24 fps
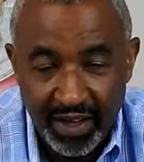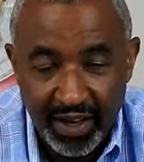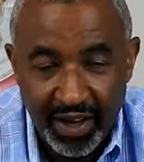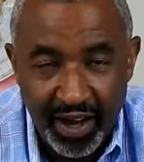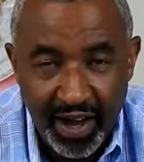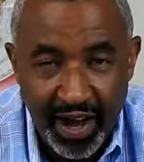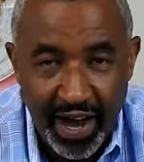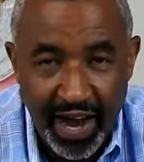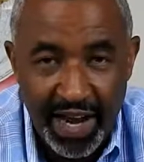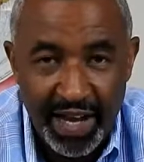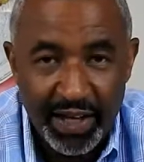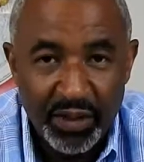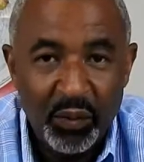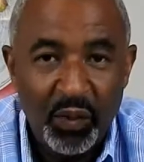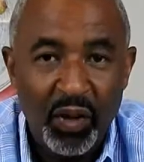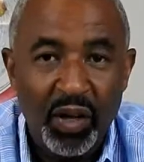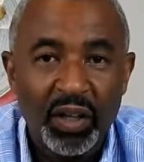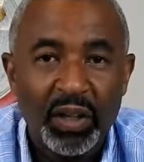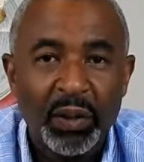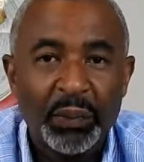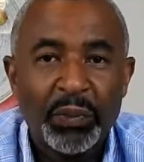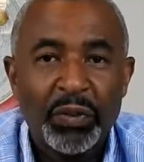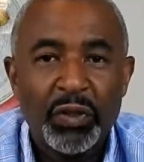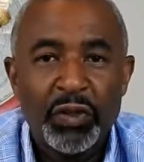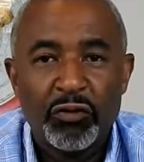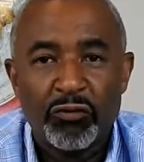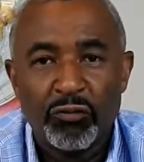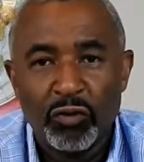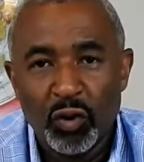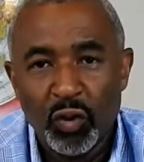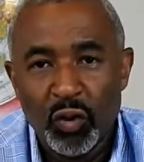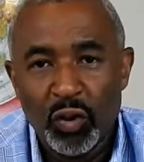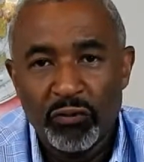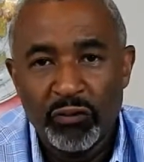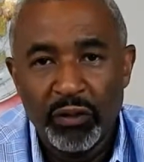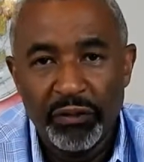Hi and welcome to
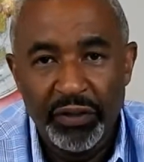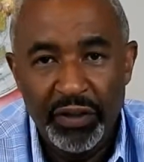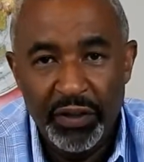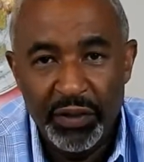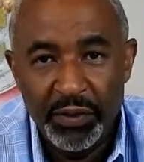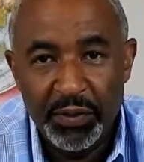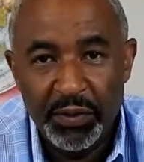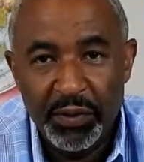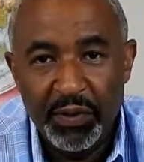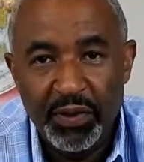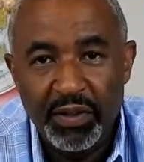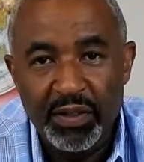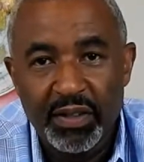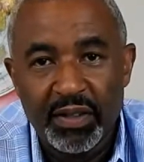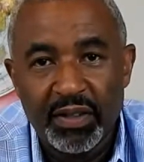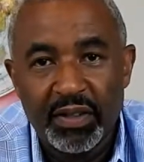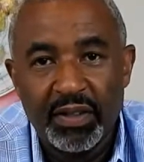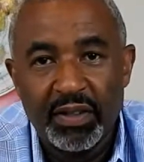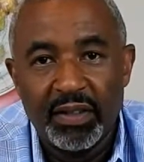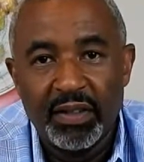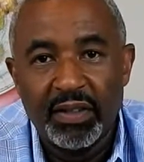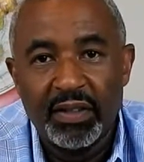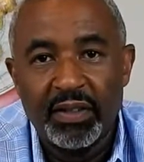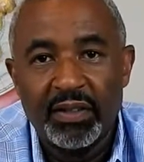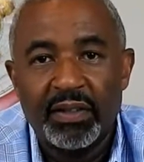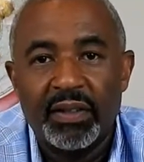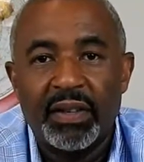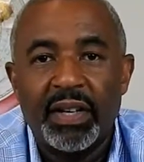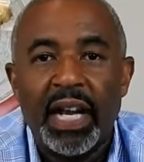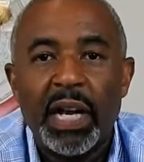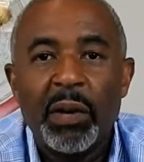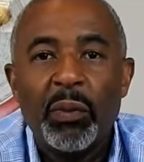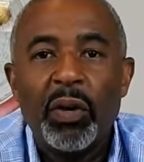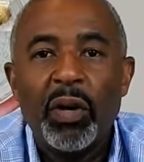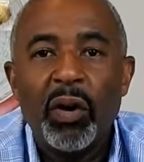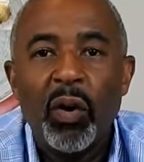Drew's Reviews.
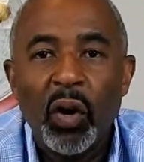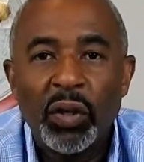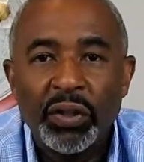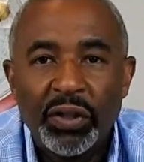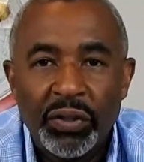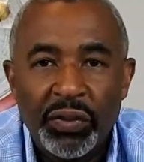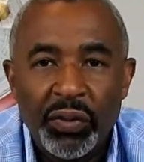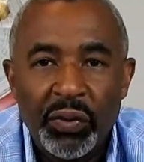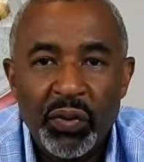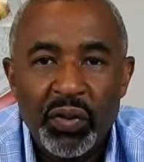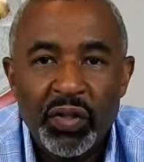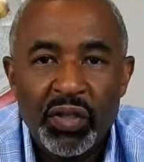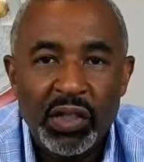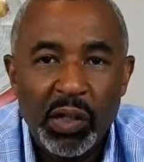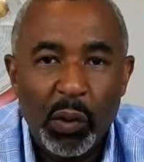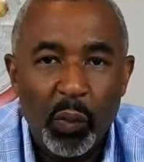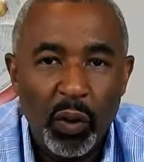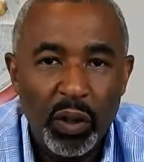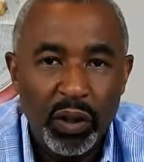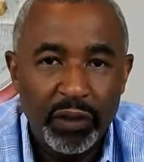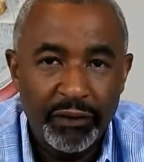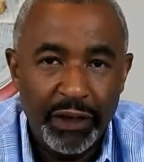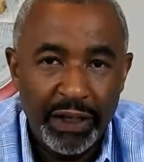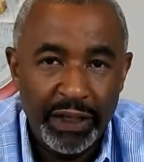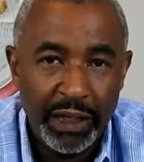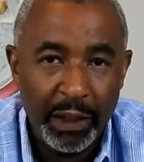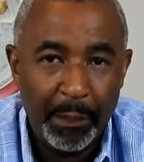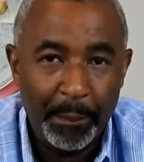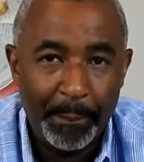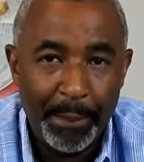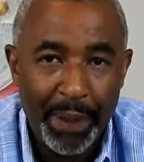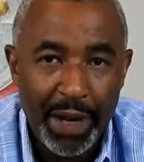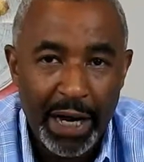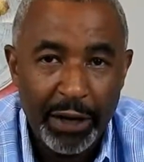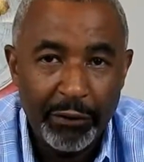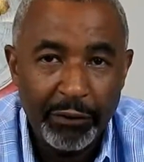Today we're going to do somewhat of a
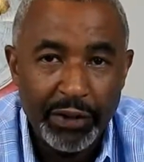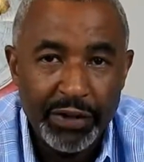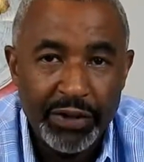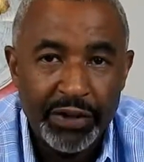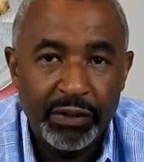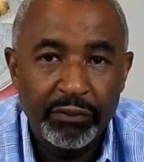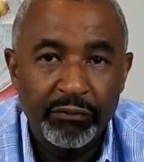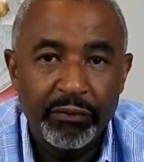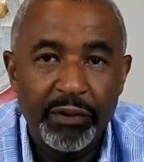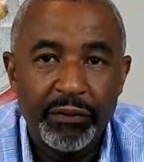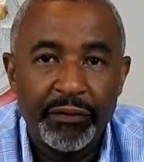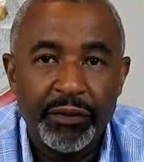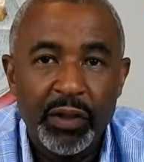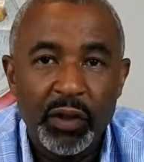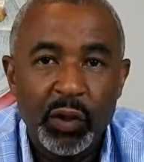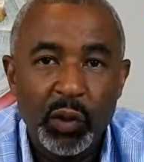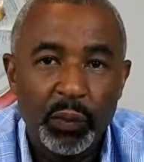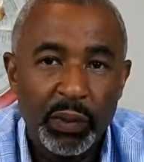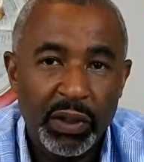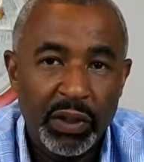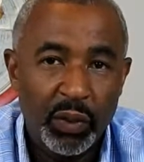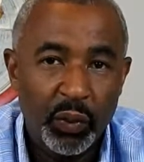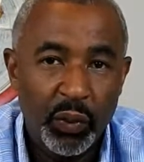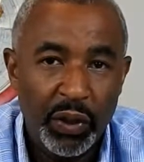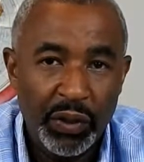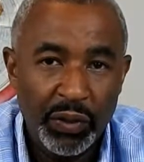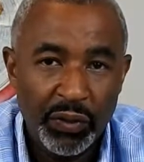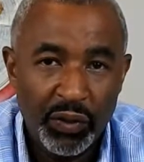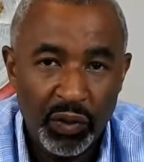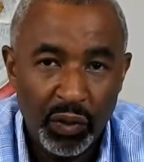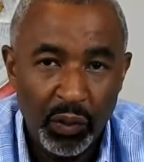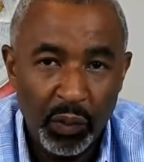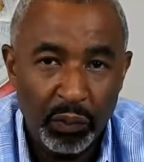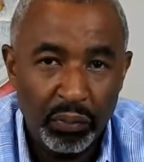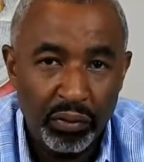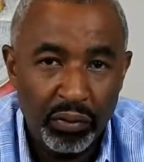comparison review between
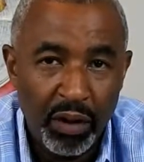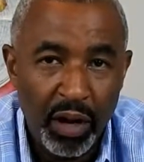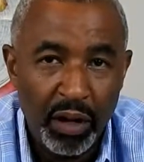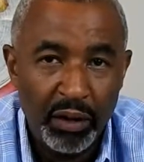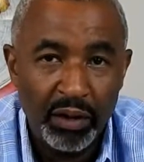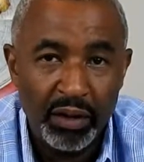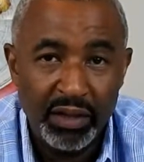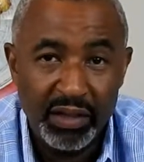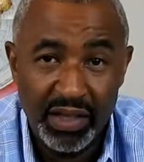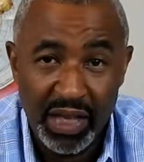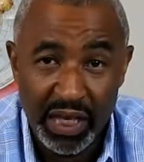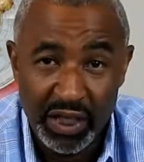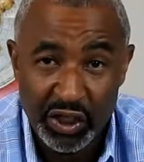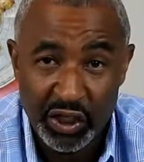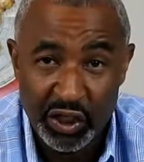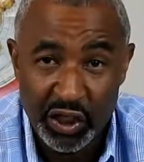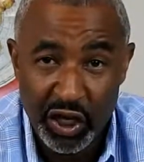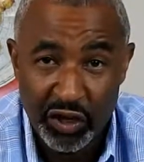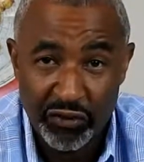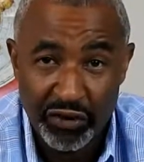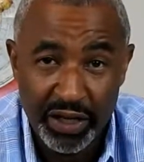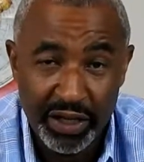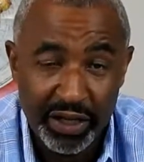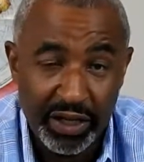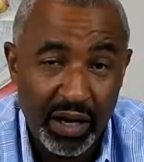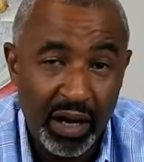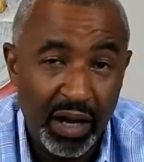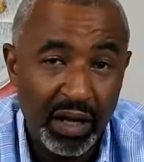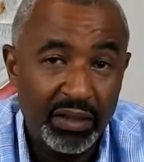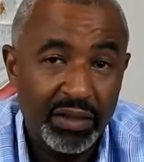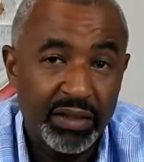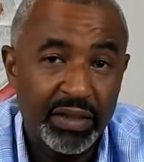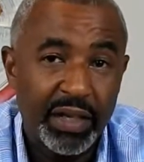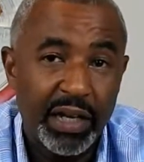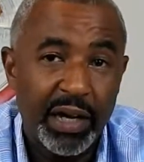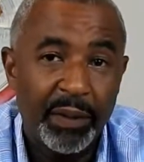two products that share a
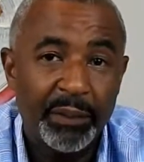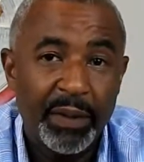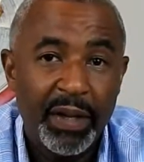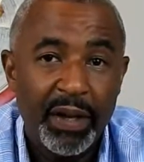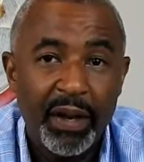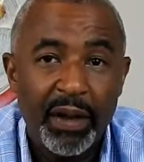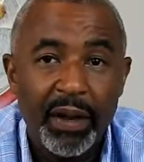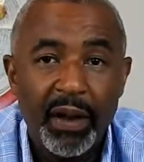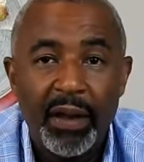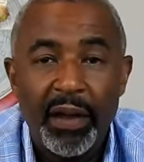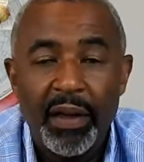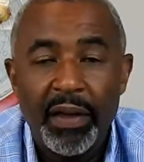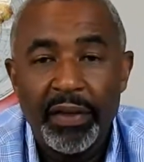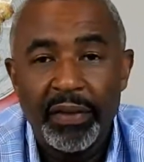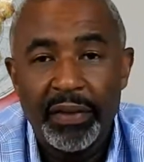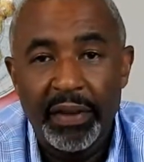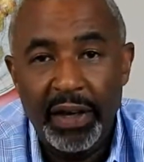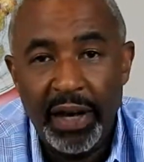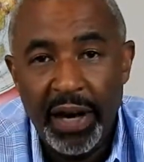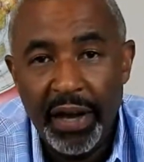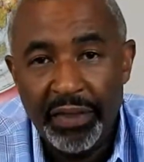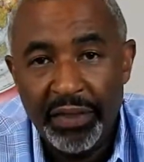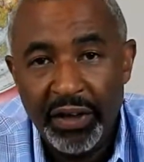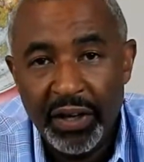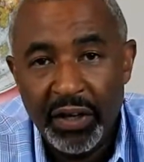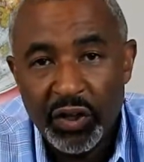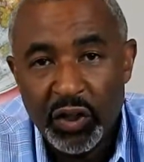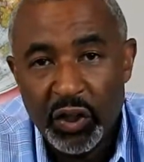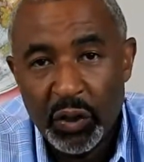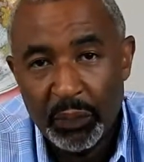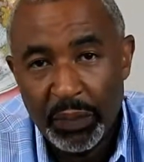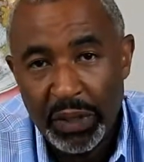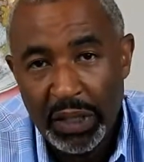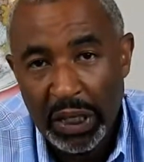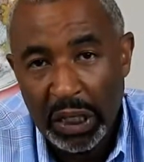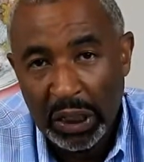concept that I think
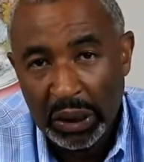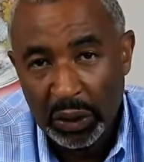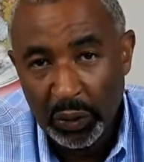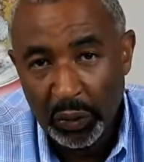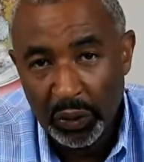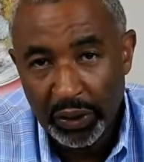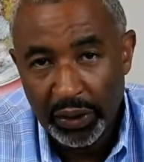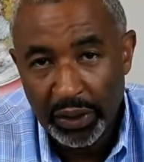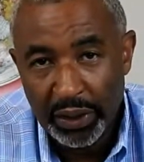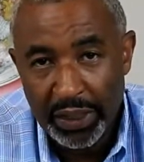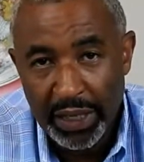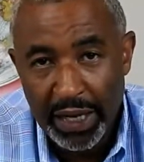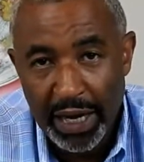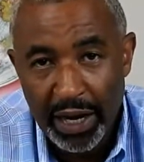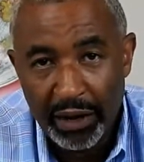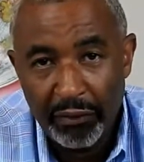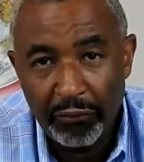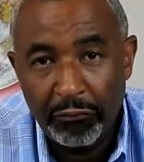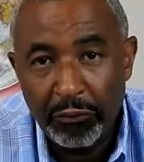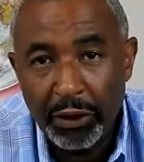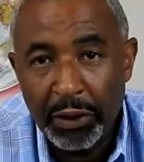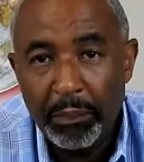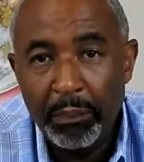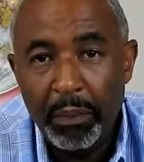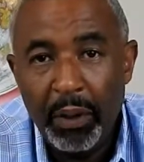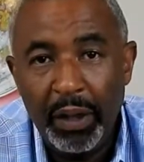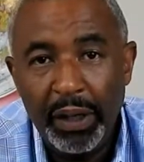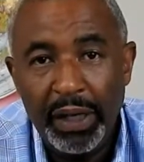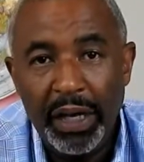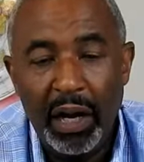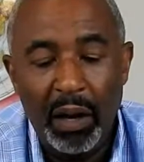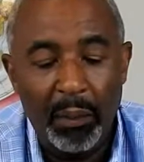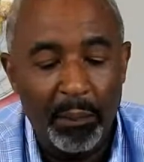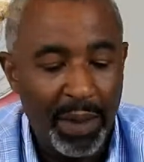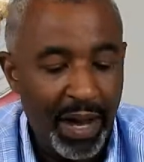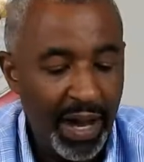should be included in every bug
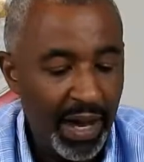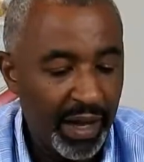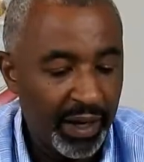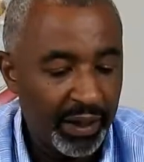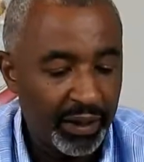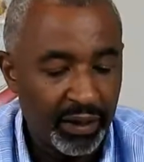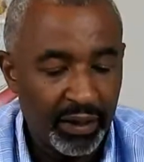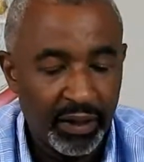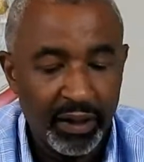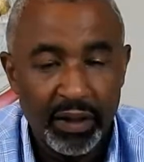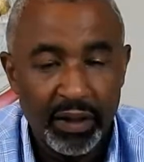out bag: